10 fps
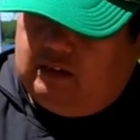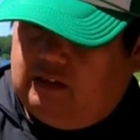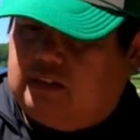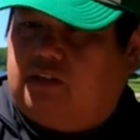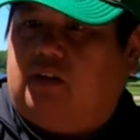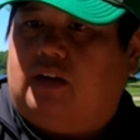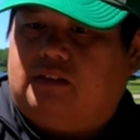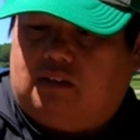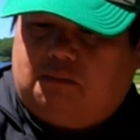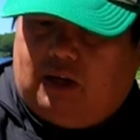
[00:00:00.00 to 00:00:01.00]
it looks like you
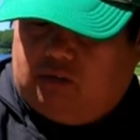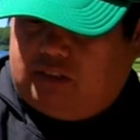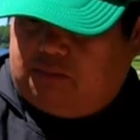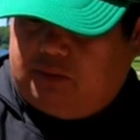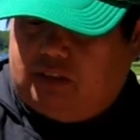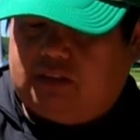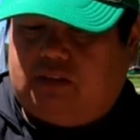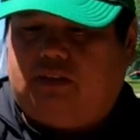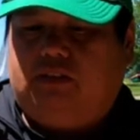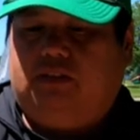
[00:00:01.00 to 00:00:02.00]
got some mounting
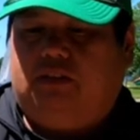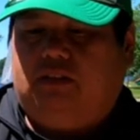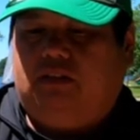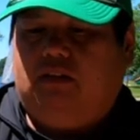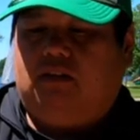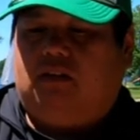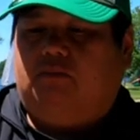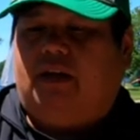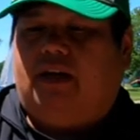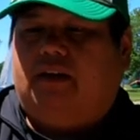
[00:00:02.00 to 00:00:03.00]
pieces, as well
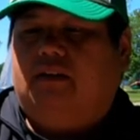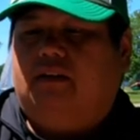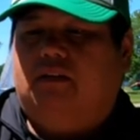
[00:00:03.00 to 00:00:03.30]
a bag